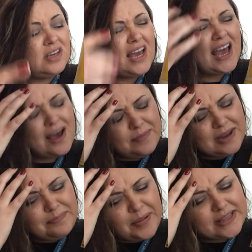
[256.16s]
How
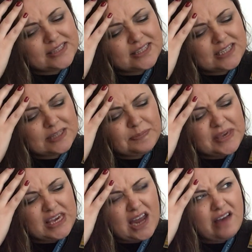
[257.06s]
many buttons does
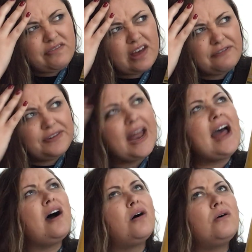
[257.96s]
Pete have left
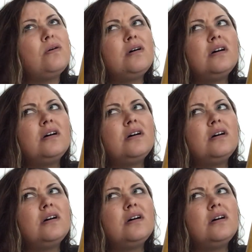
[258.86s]
now?